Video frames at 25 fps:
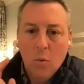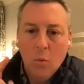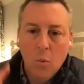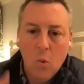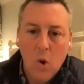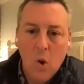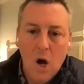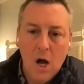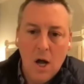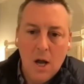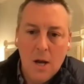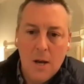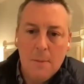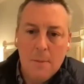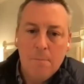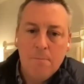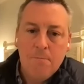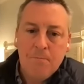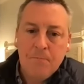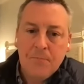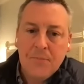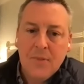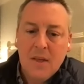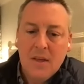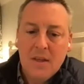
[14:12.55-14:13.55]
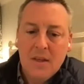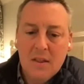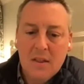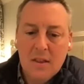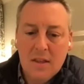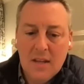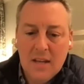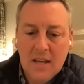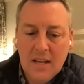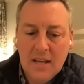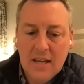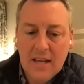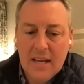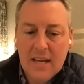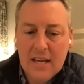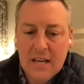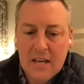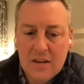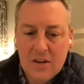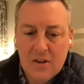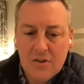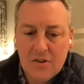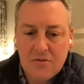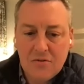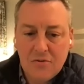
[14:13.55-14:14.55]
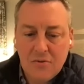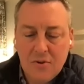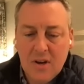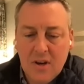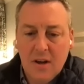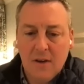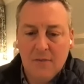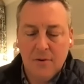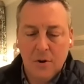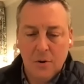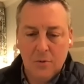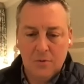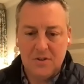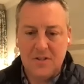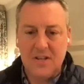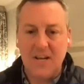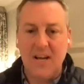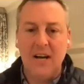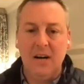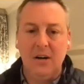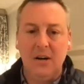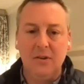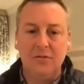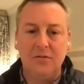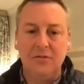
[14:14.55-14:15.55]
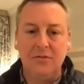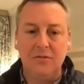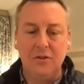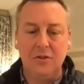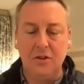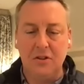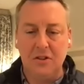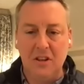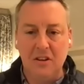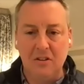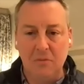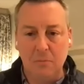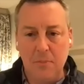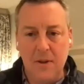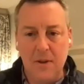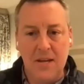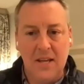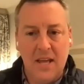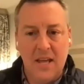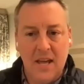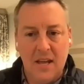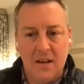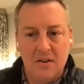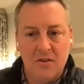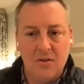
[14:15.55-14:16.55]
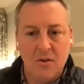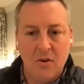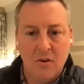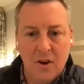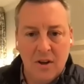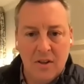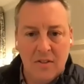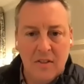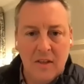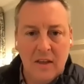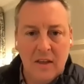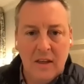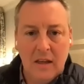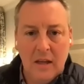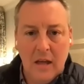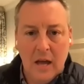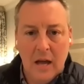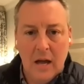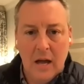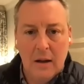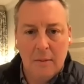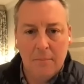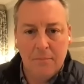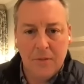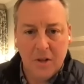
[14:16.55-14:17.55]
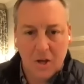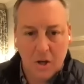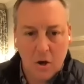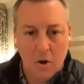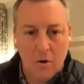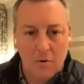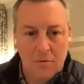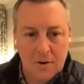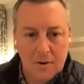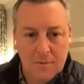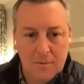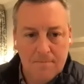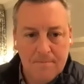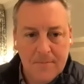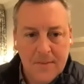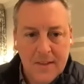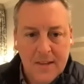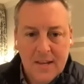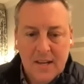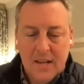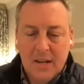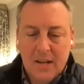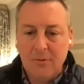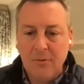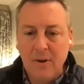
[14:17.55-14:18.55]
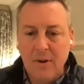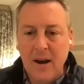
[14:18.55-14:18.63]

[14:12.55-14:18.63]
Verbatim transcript: One, the industry of hotels took this big hit during the um, the COVID, mm-hmm.